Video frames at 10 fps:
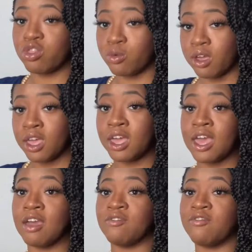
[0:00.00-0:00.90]
3
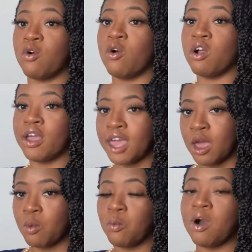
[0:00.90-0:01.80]
and 4
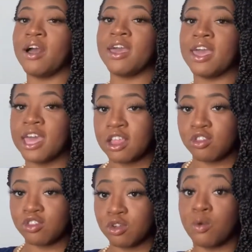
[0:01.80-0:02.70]
and 1 and
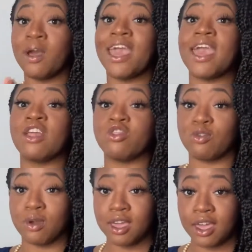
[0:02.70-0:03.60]
2 and
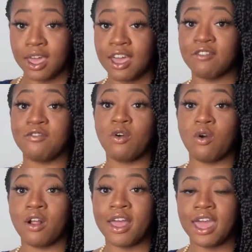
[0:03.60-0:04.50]
3 and
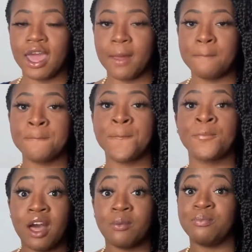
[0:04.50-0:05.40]
4 and.
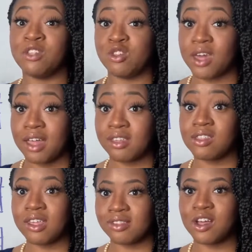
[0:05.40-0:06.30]
Now, did you guys hear
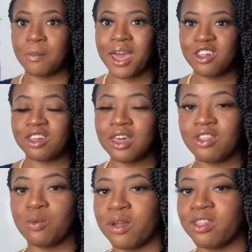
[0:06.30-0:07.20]
that syncopation in
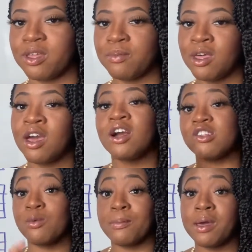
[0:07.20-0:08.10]
the rhythm?
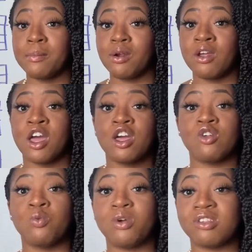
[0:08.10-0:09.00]
Because remember,
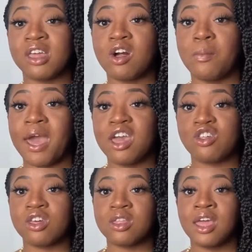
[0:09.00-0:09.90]
with
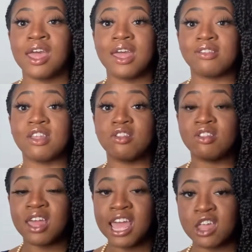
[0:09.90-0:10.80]
syncopation, it's
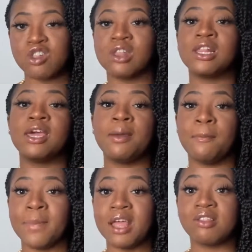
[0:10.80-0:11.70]
intentionally
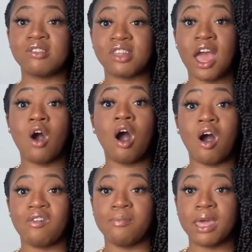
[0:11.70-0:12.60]
meant to sound
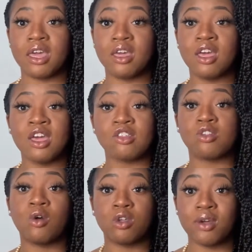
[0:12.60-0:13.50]
offbeat.
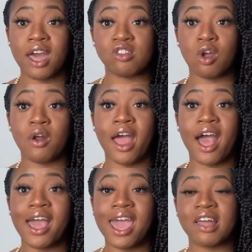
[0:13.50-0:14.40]
So you guys heard
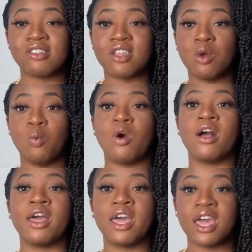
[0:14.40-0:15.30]
how I accented
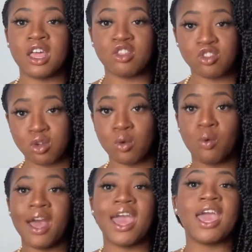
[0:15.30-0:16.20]
1 and
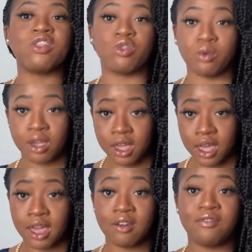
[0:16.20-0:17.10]
2 and 3
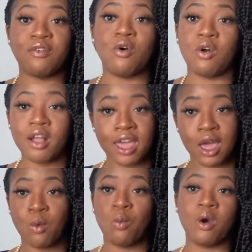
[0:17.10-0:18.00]
and 4
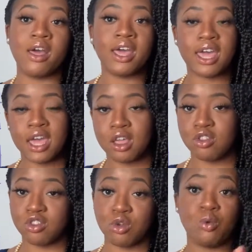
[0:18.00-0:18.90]
and 1 and
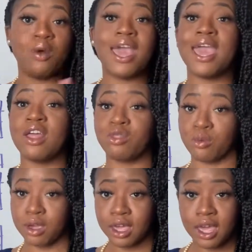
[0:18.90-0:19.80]
2 and
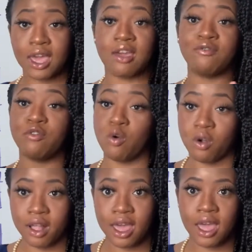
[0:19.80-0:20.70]
3 and
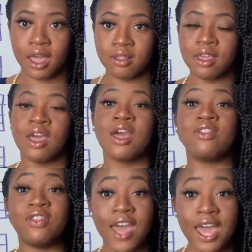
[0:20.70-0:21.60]
4 and.
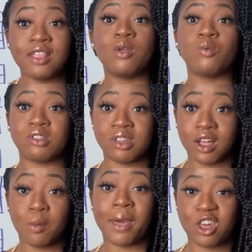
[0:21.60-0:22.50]
That was
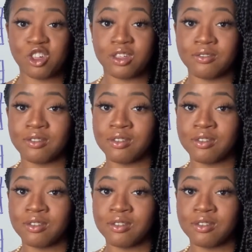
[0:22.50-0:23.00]
syncopation.